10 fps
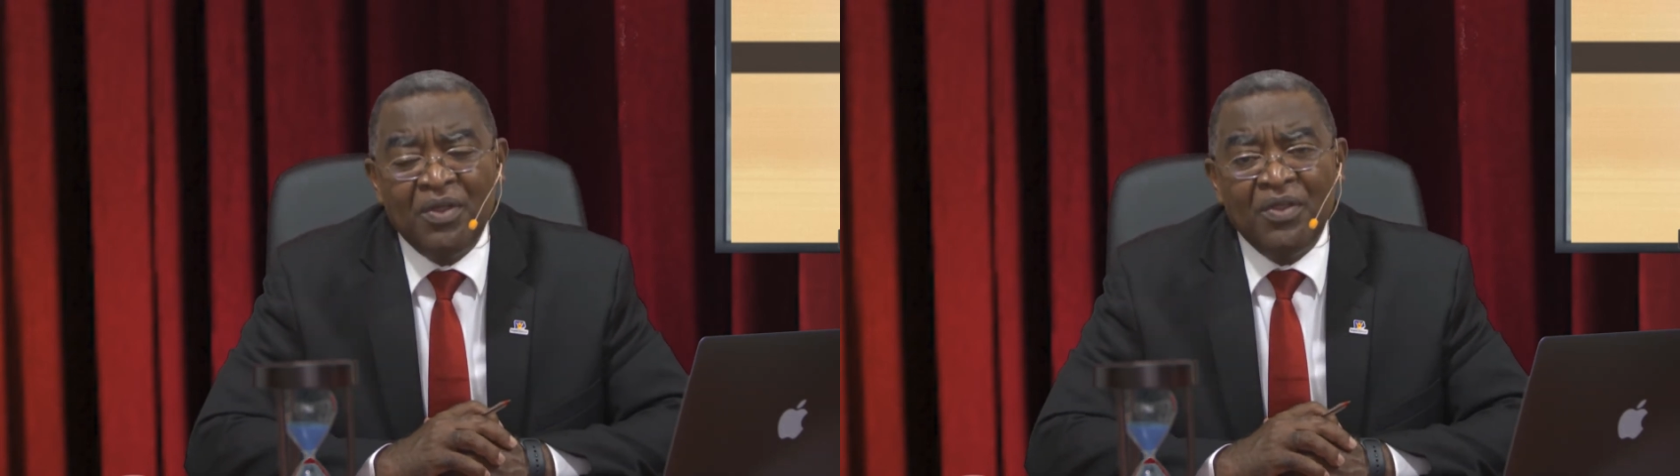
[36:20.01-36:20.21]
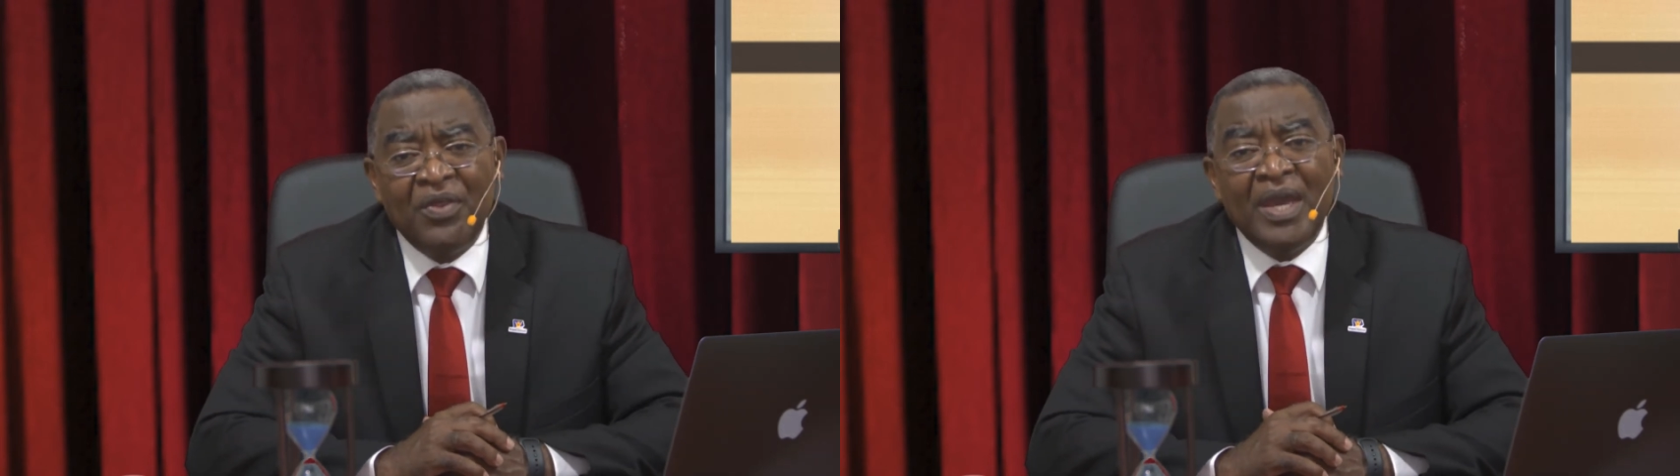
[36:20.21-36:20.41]

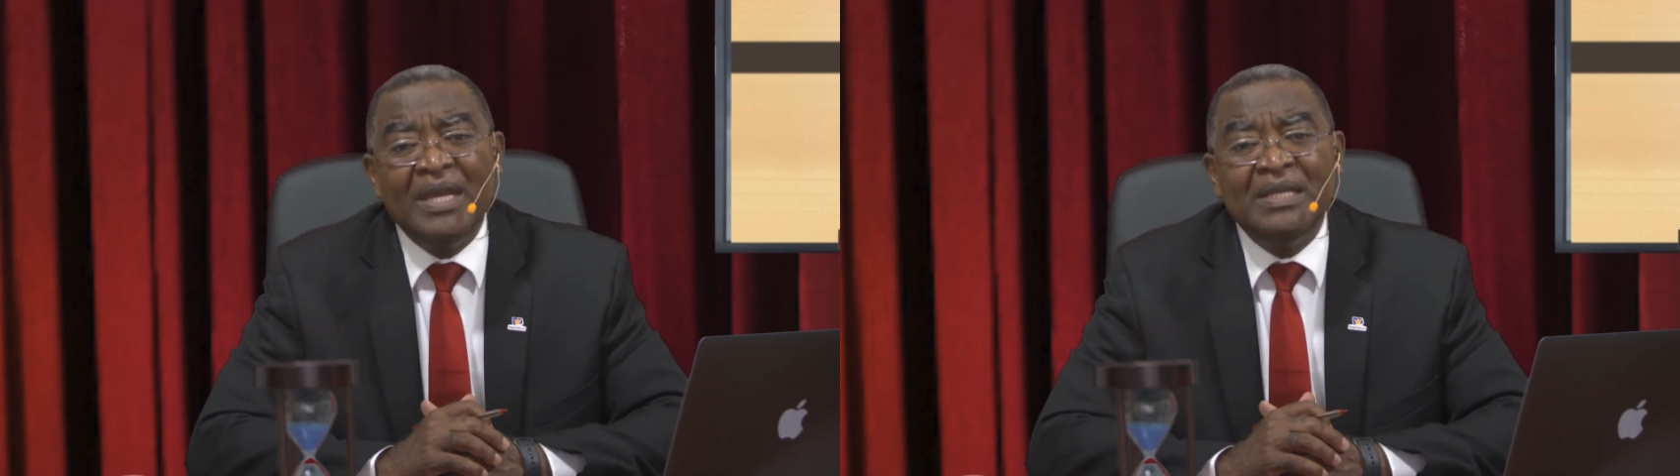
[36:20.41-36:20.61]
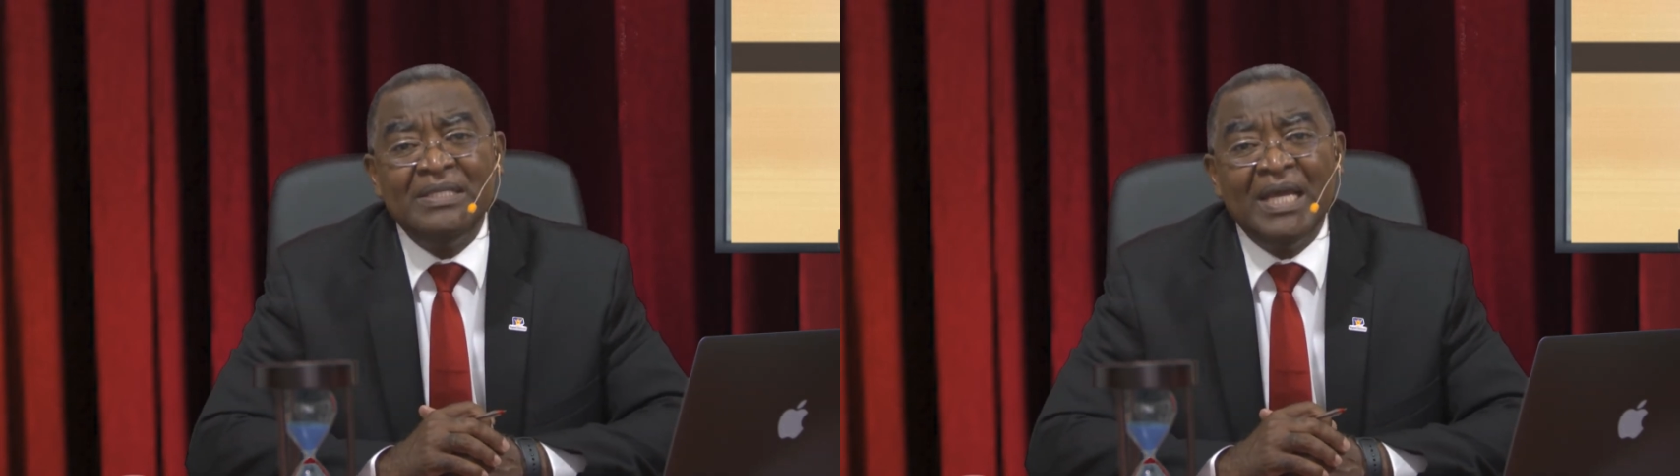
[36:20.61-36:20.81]

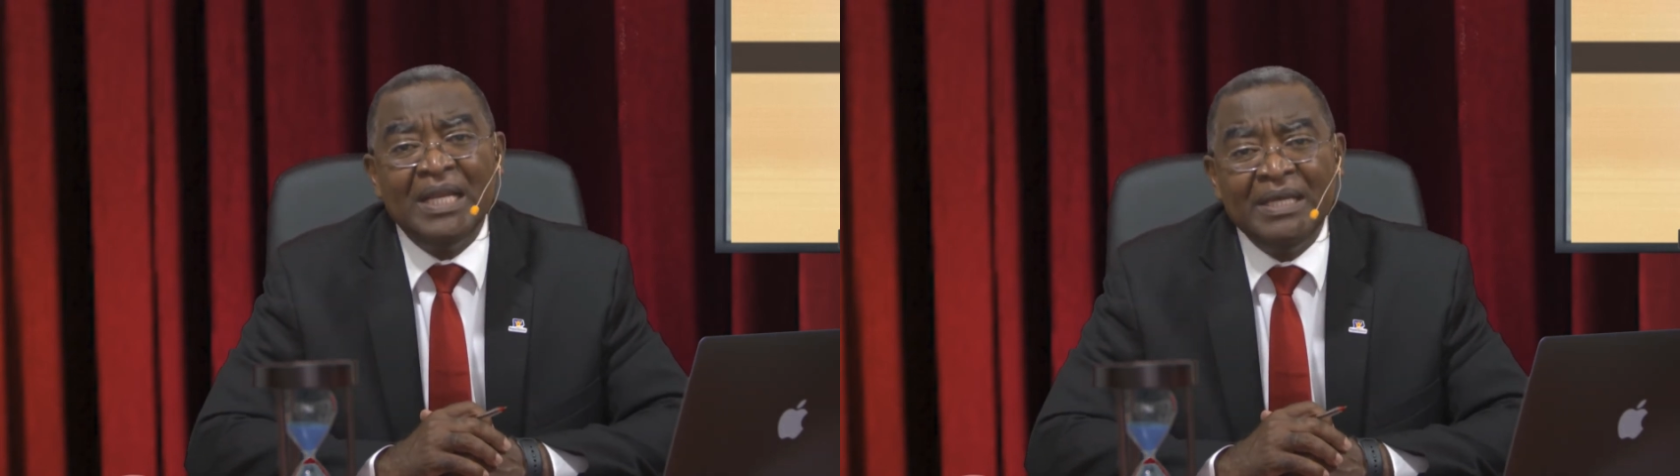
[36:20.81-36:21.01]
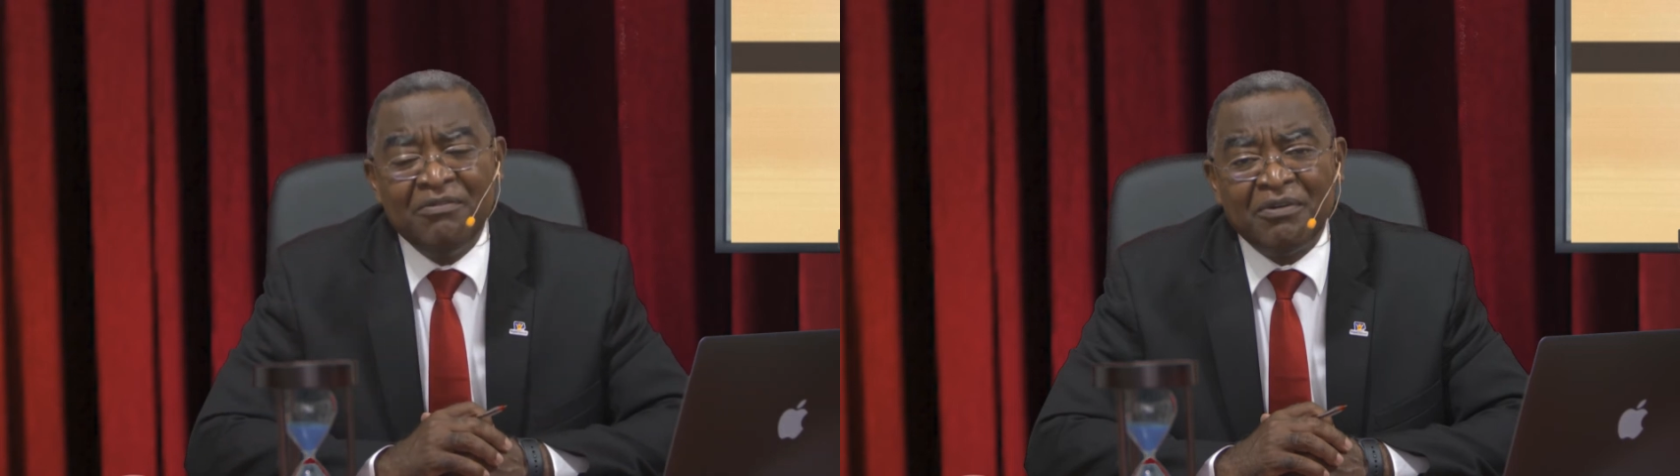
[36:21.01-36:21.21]
they
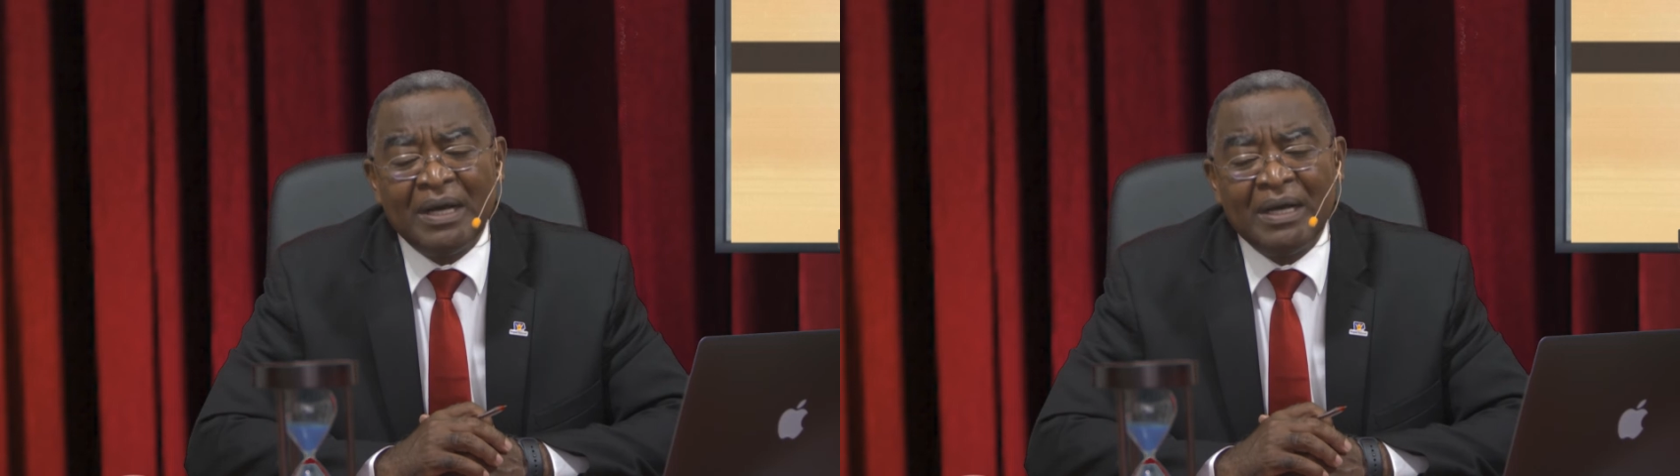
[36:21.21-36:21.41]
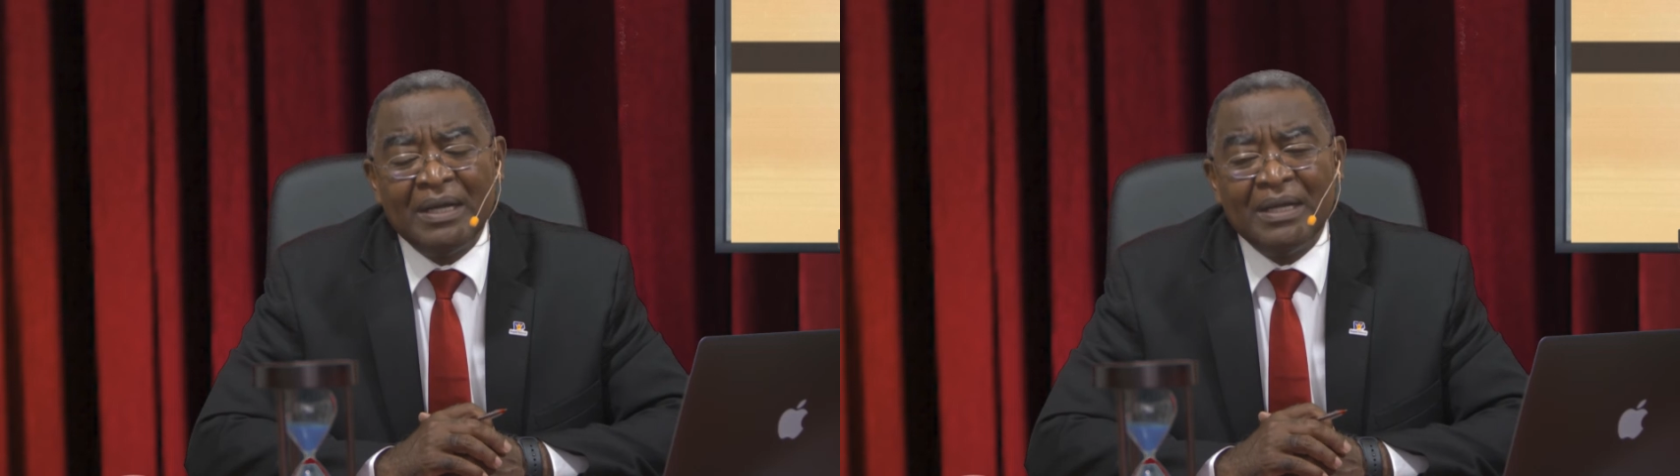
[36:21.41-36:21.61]

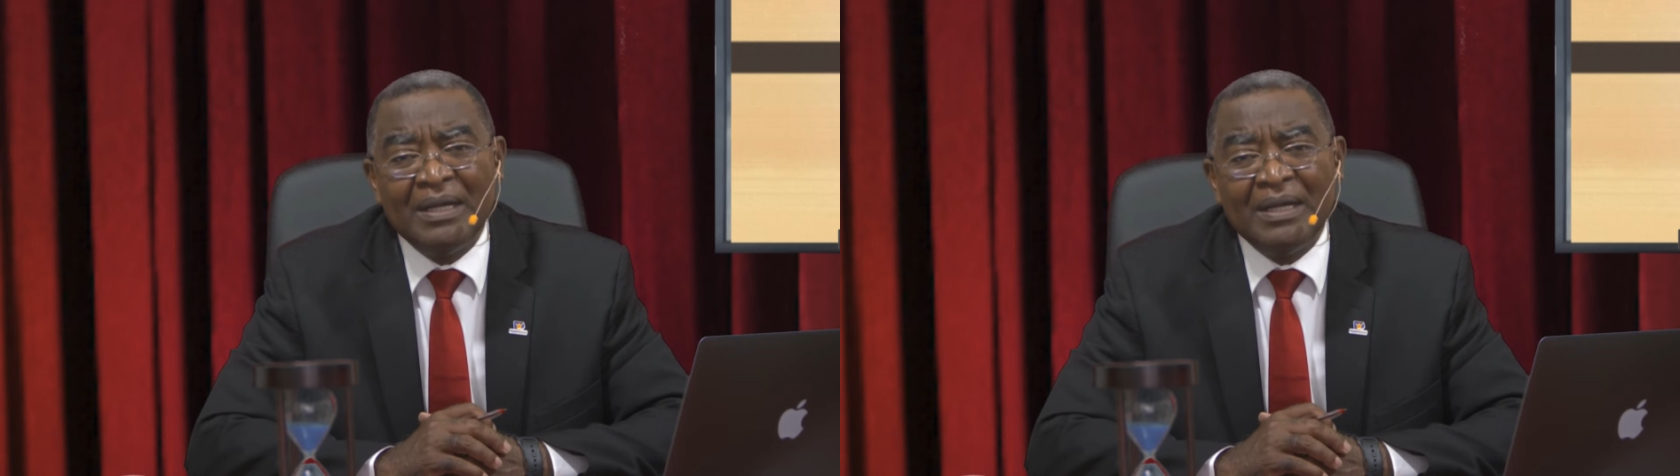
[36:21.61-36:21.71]
deliver